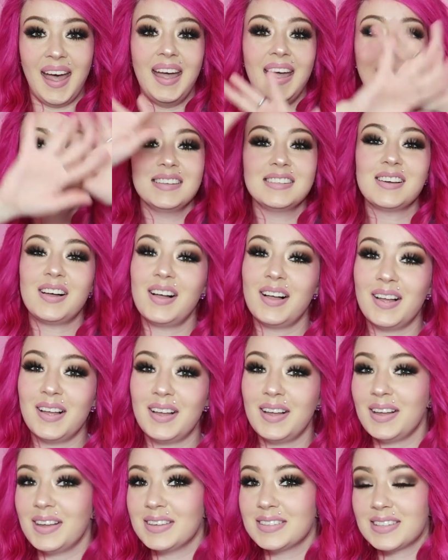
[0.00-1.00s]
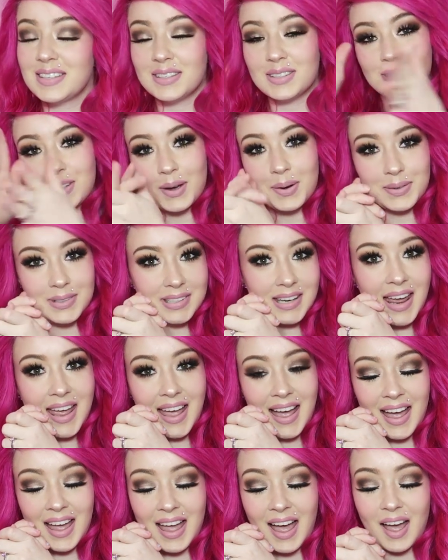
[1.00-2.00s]
Hey dolls! So
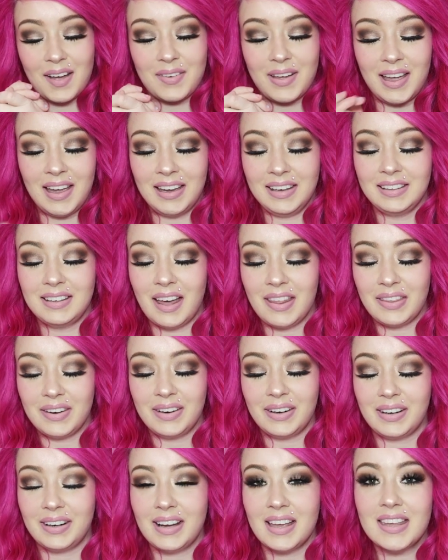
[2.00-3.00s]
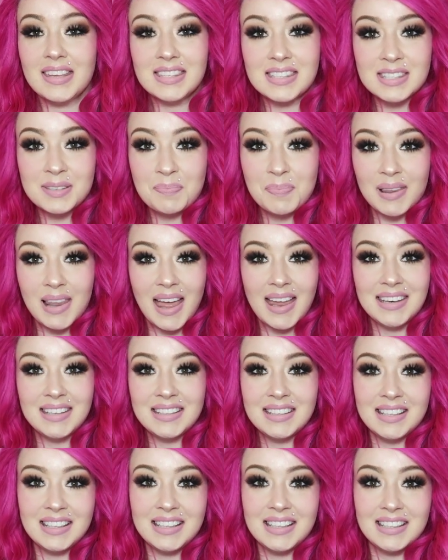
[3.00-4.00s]
today I have another
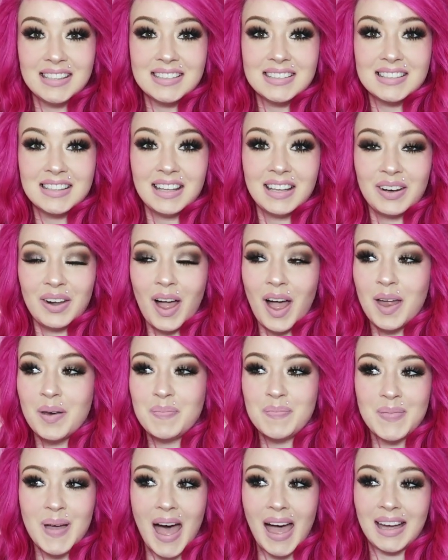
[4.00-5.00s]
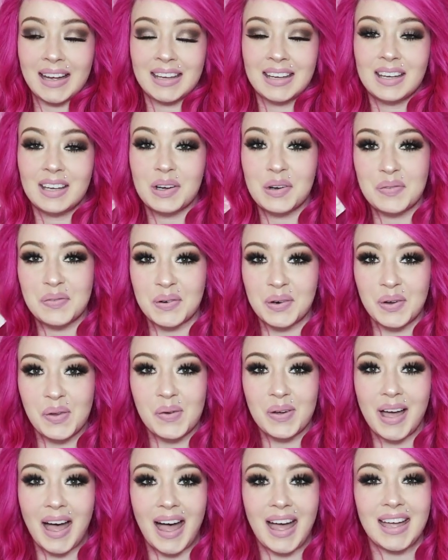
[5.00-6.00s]
Splendies little unbagging for
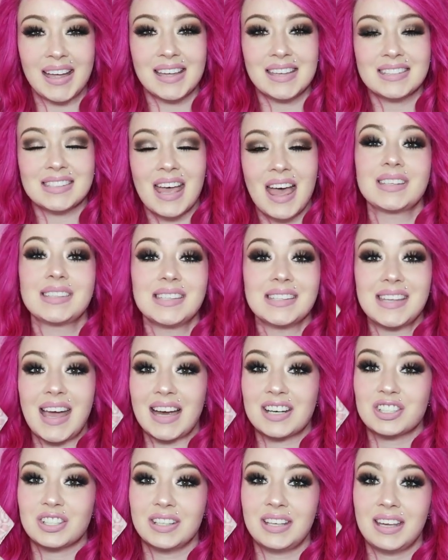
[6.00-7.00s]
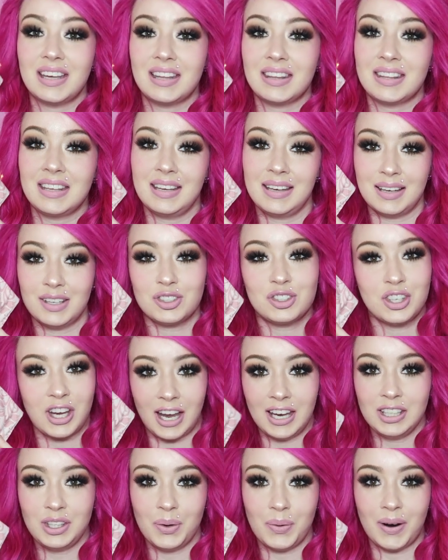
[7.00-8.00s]
you guys. This is actually the
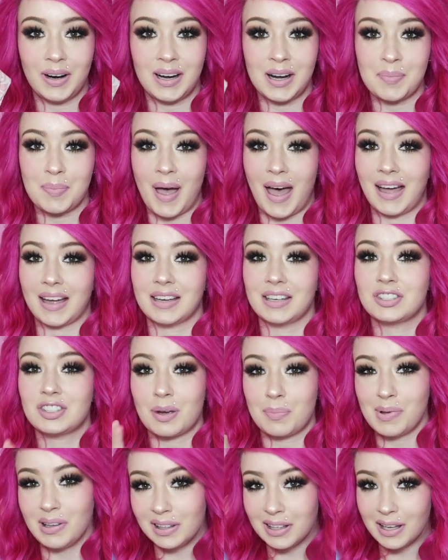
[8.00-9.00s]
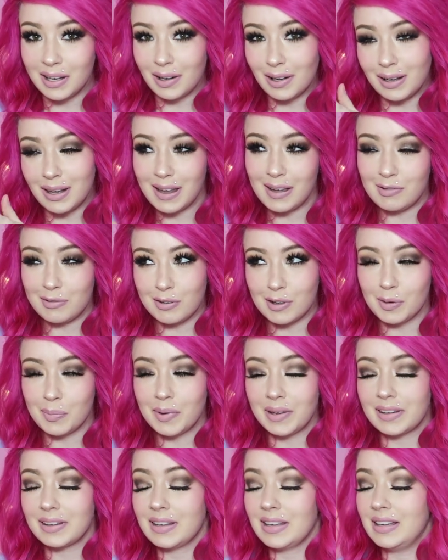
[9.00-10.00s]
January package. I'm a little late
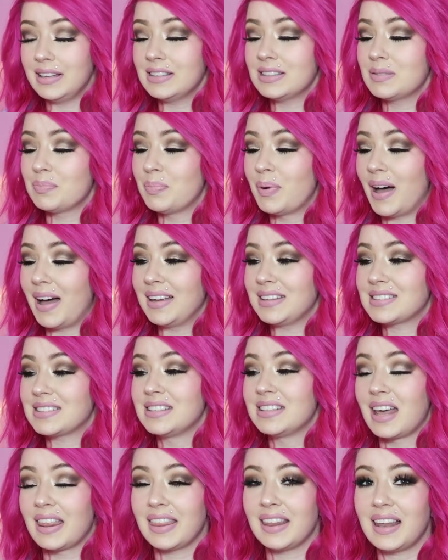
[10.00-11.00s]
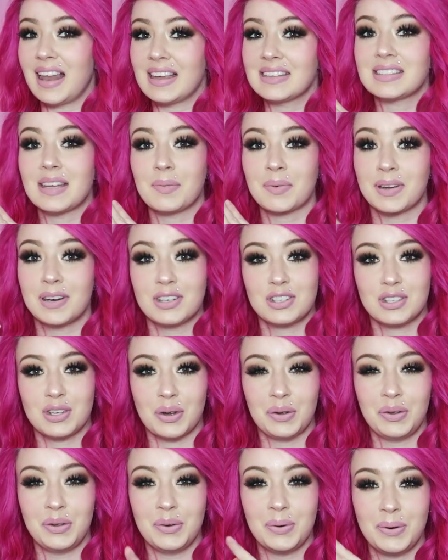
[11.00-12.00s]
filming this, but nonetheless, I'm gonna
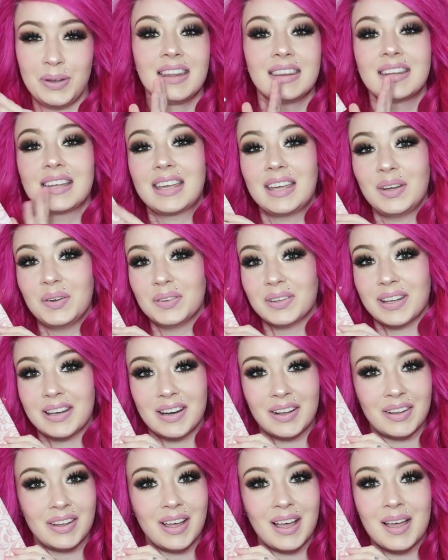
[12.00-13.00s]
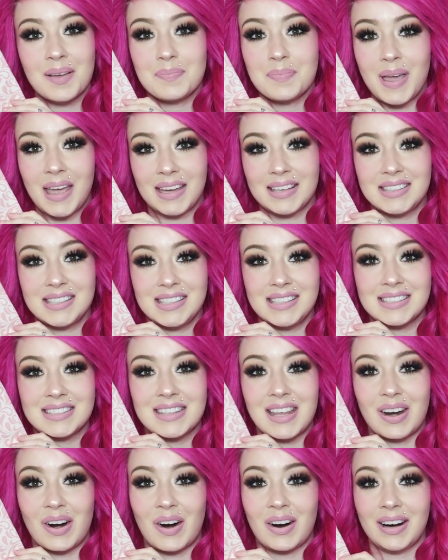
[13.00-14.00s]
show you the cute little panties
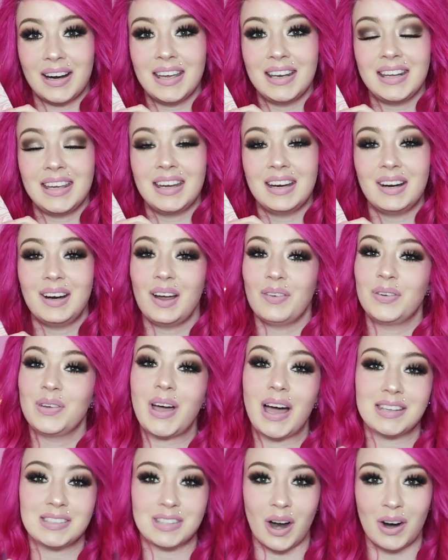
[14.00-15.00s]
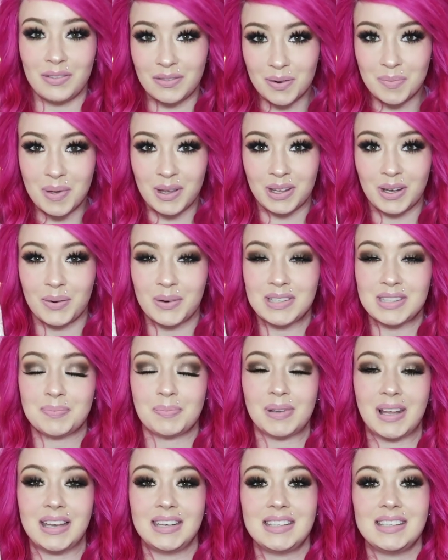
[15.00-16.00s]
that are in here. If you guys aren't familiar with
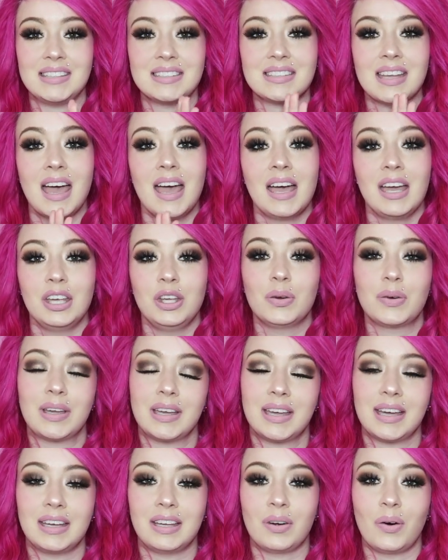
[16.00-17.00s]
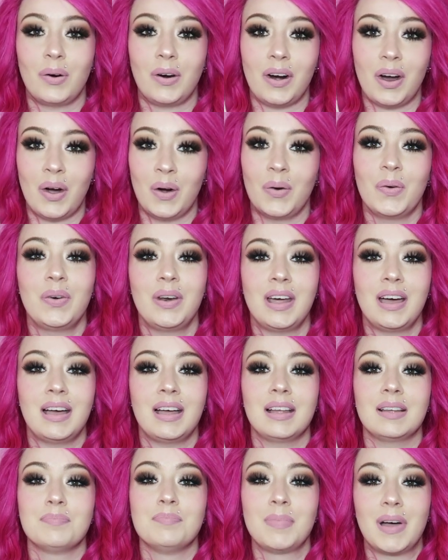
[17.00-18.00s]
Splendies, you can get your own
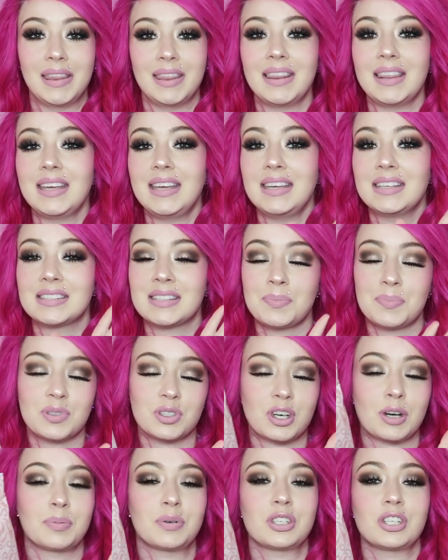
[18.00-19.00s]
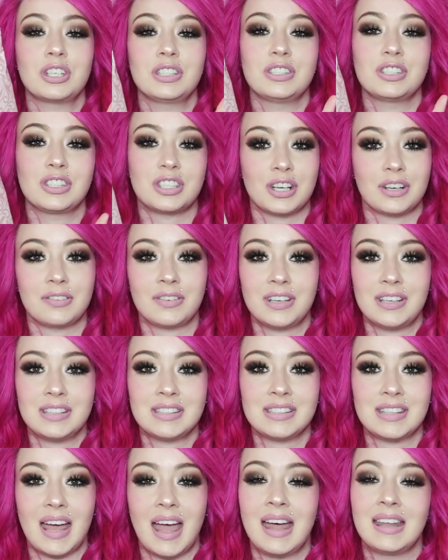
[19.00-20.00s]
monthly subscription
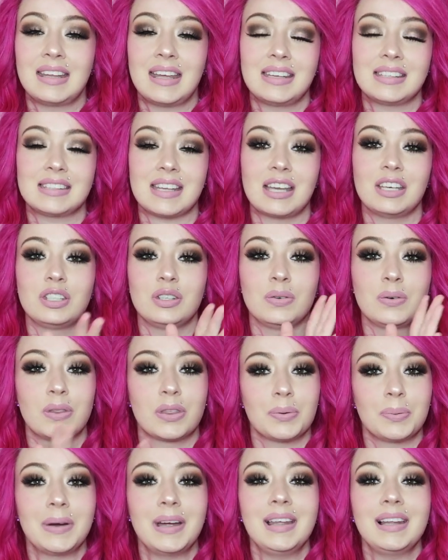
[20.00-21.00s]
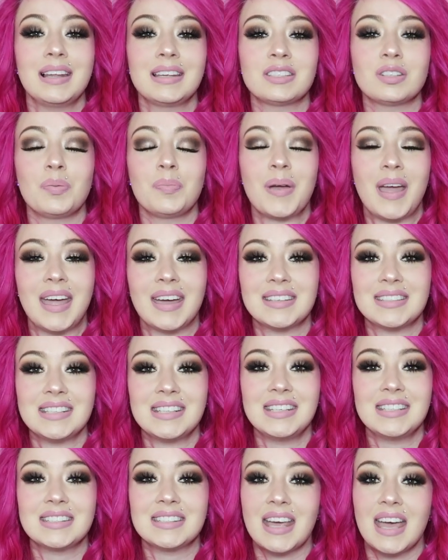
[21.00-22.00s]
service and they send you three little
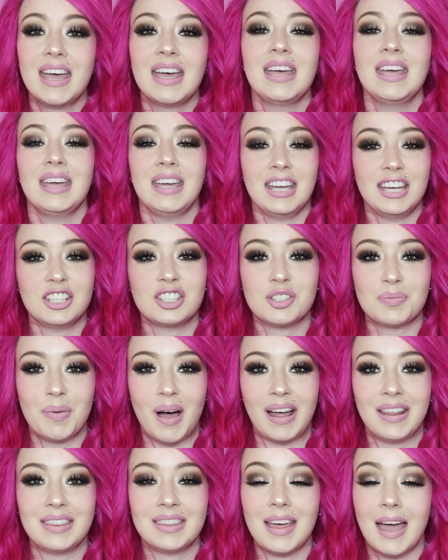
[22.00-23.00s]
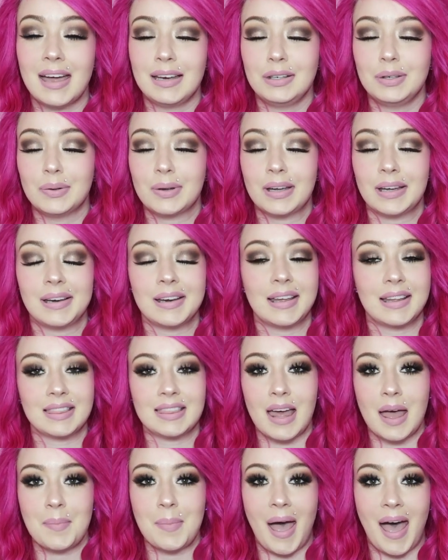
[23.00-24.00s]
panties each month and you can
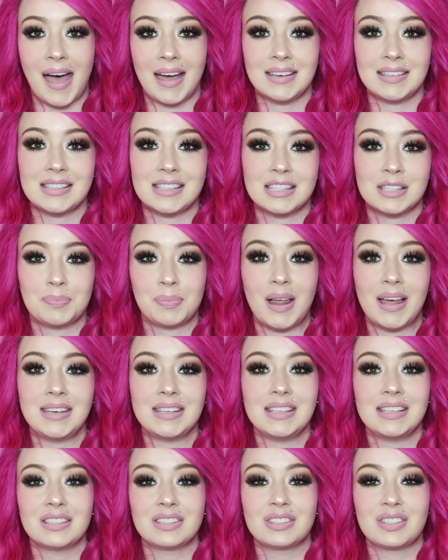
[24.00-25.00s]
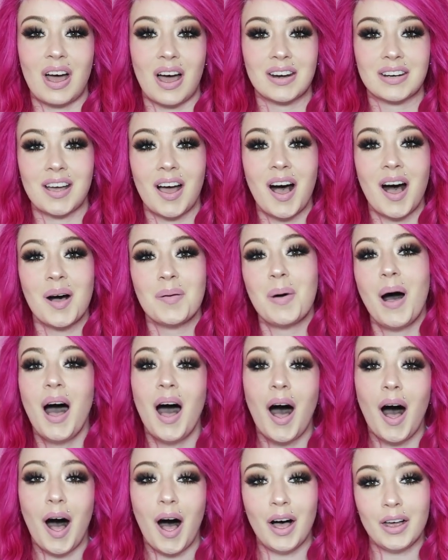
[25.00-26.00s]
get them at splendies.com.
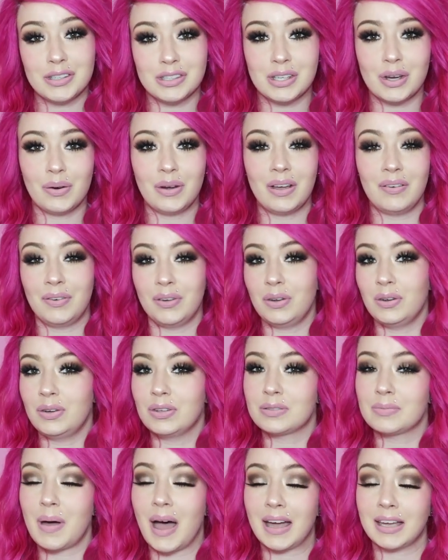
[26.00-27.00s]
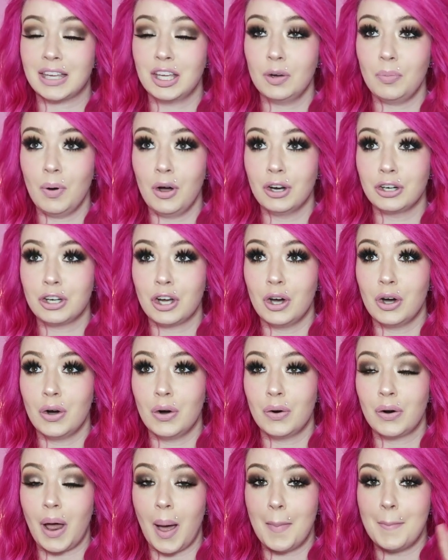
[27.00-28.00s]
Also, if you use my coupon
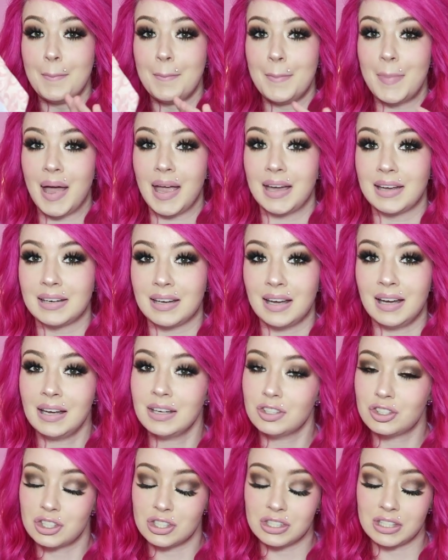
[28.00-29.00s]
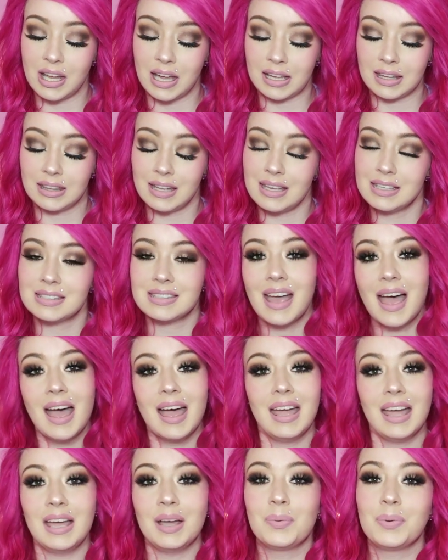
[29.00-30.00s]
code Manda, just like this,
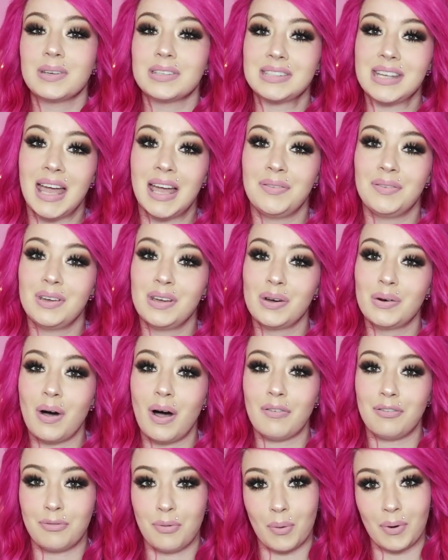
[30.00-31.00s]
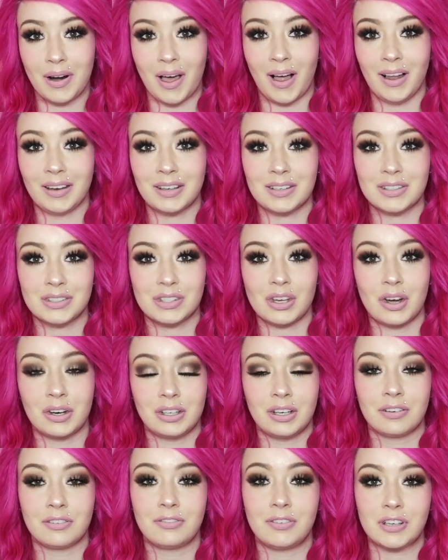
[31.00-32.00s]
it will save you $4
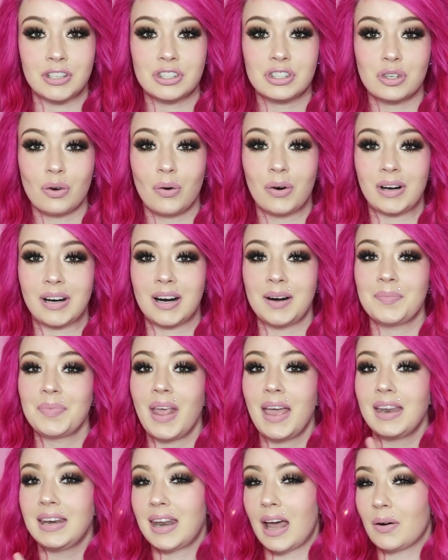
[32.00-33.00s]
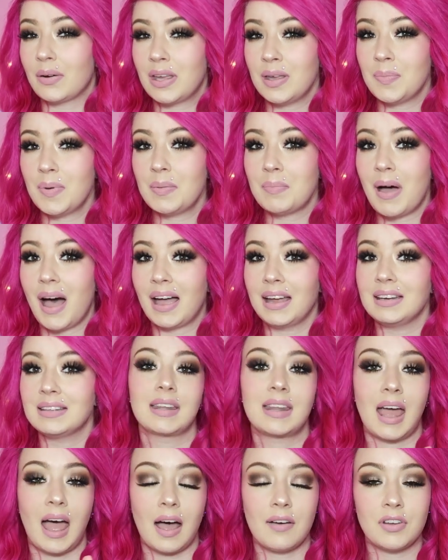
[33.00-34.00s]
on your first order. Now keep in mind,
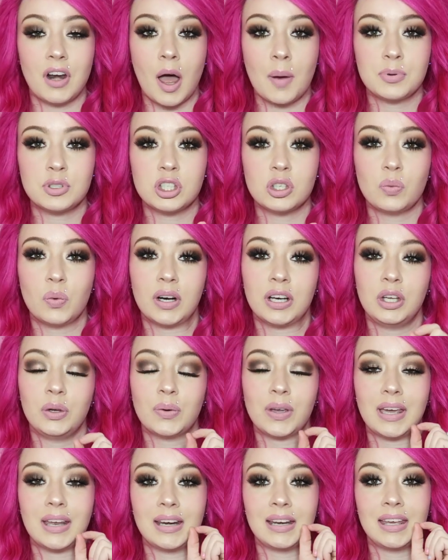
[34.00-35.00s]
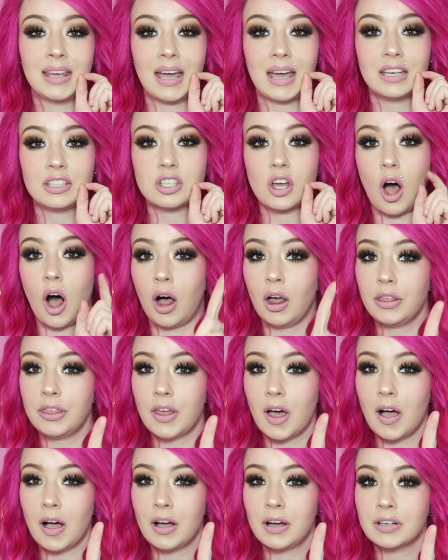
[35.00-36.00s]
they have an option where you can get all
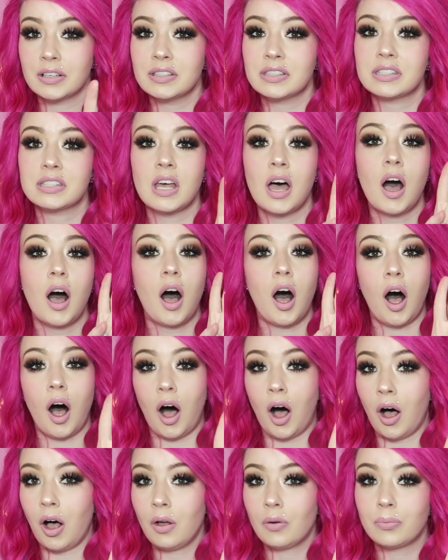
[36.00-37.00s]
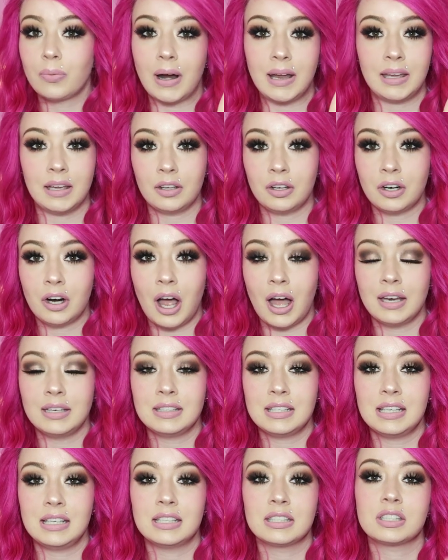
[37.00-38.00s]
thongs, all regular
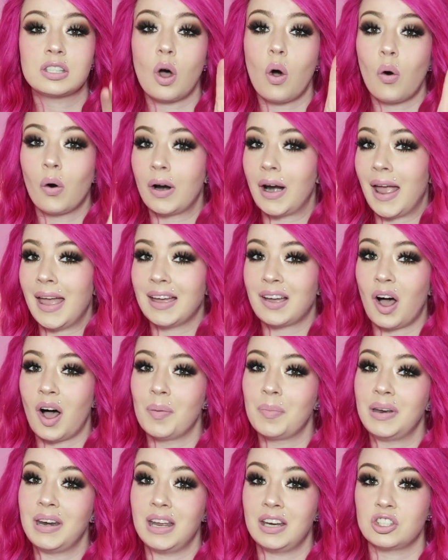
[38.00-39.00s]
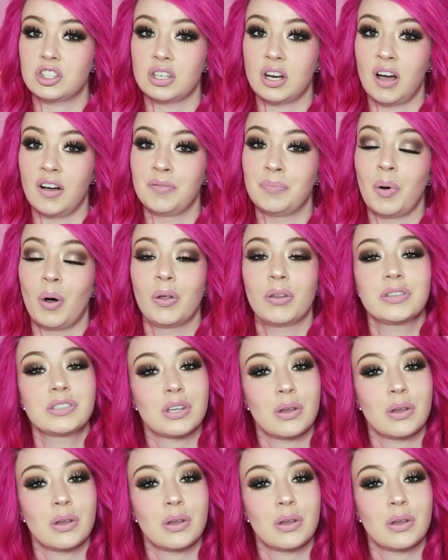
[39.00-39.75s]
undies, or a combination of both.